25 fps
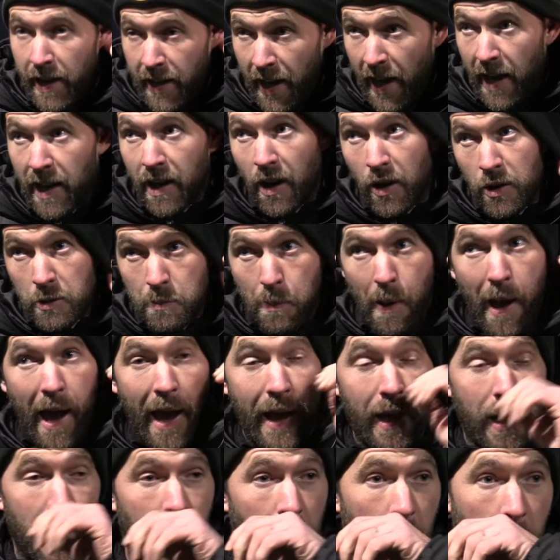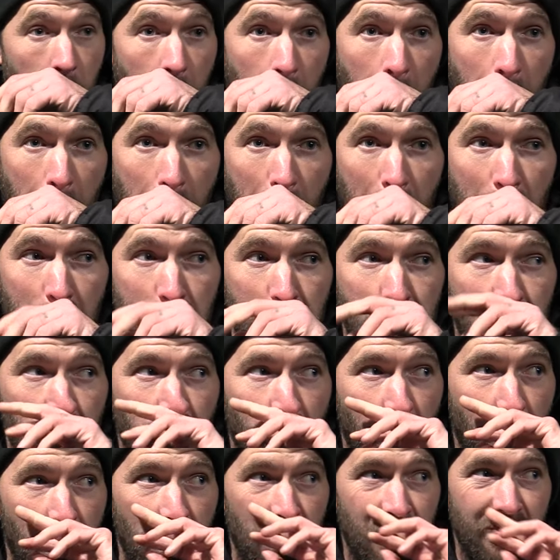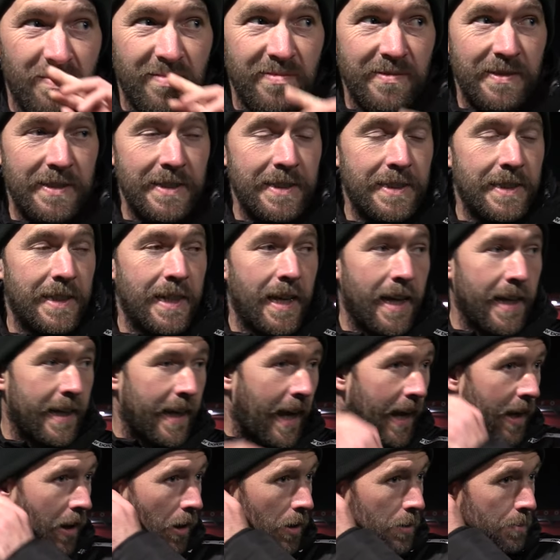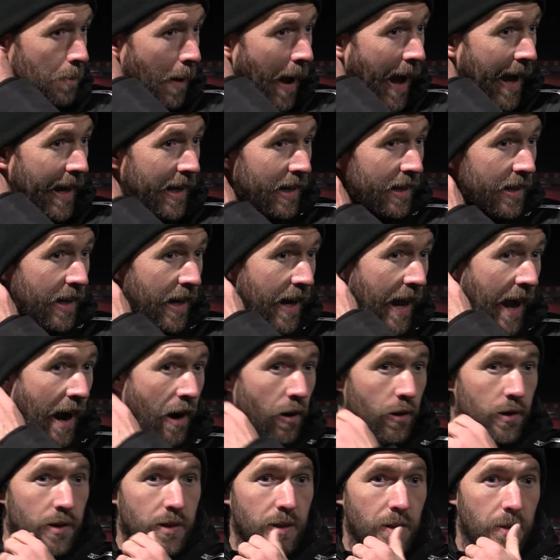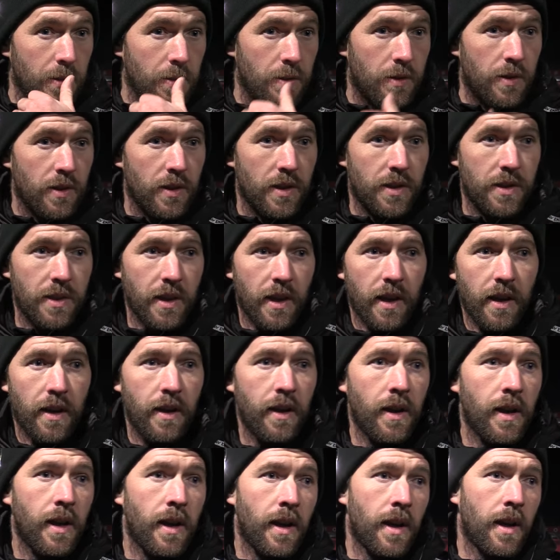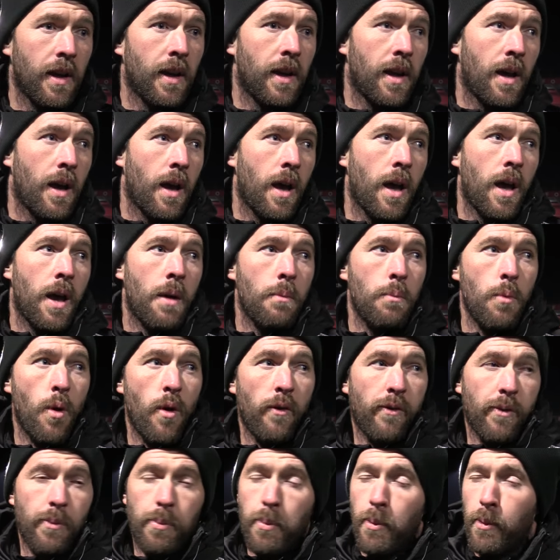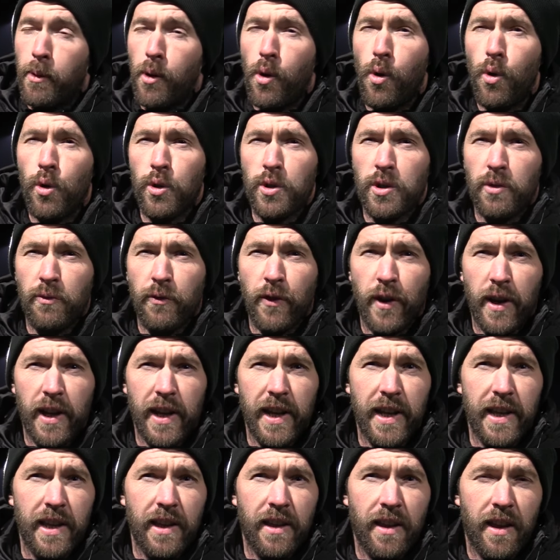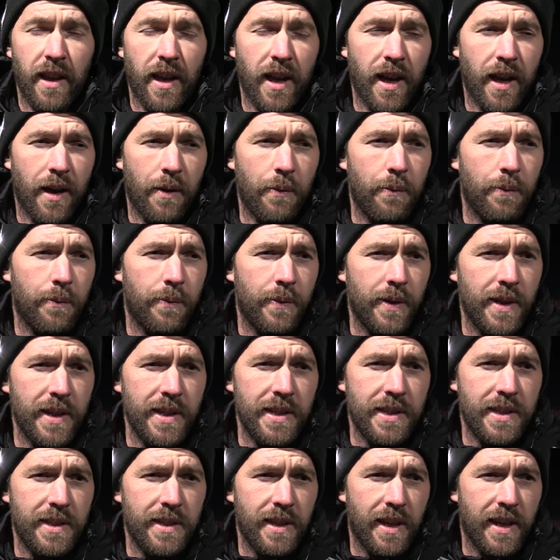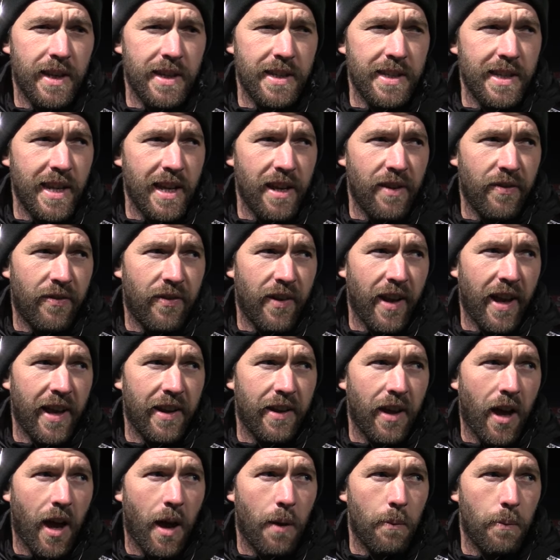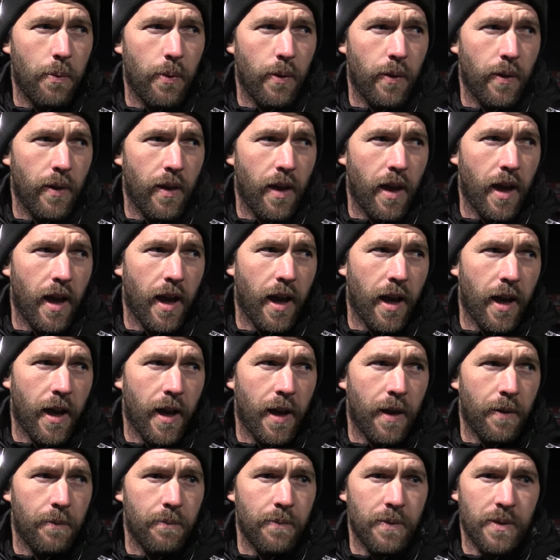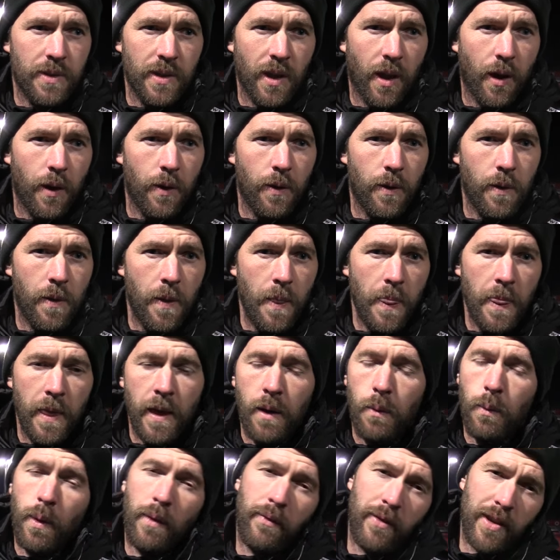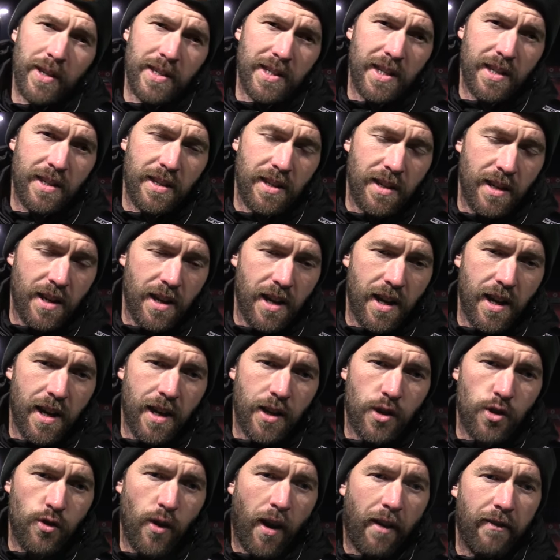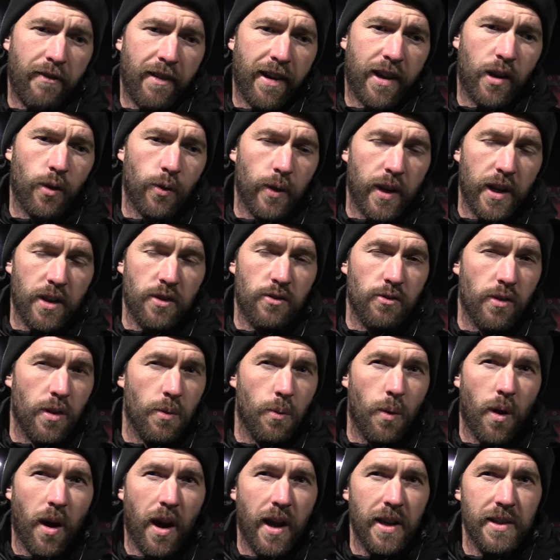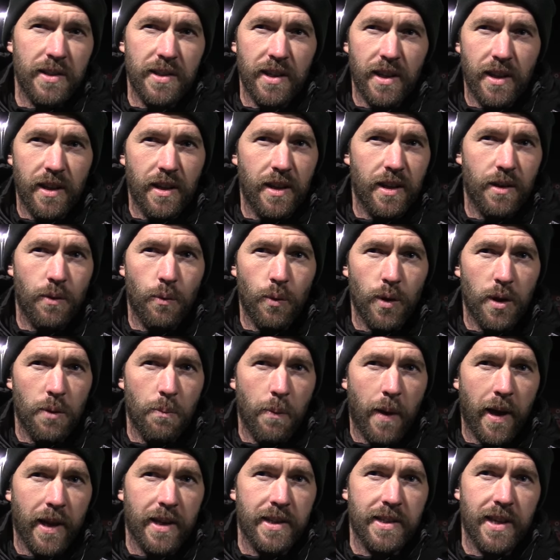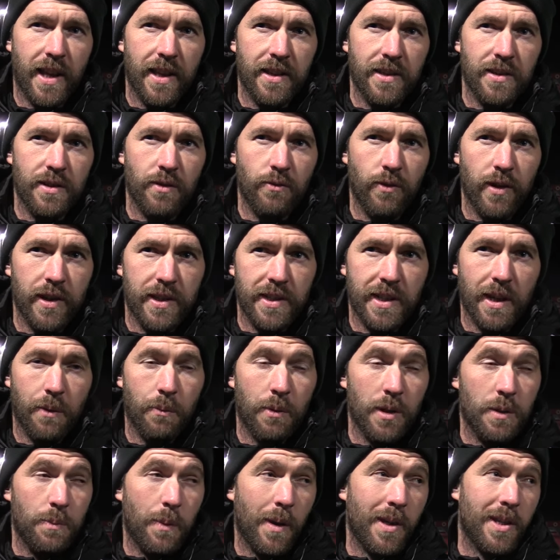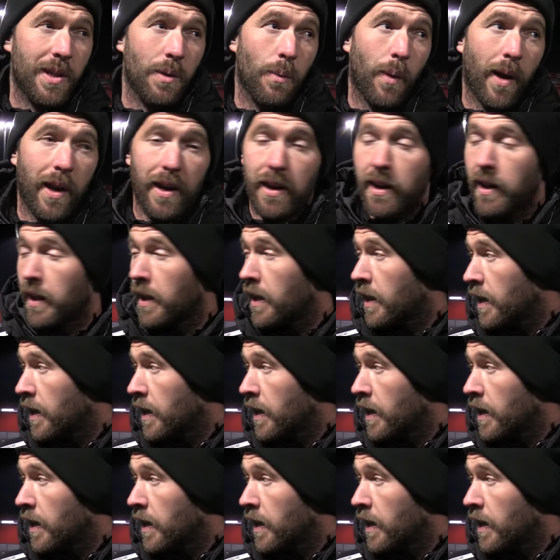Kano's back. Um, yeah, Kano's back, and then Harrison just. Uh, more of a precaution really. Um, his, his knee flared up, um, so with his uh, track record injury wise, it, it wouldn't make sense to risk him, especially when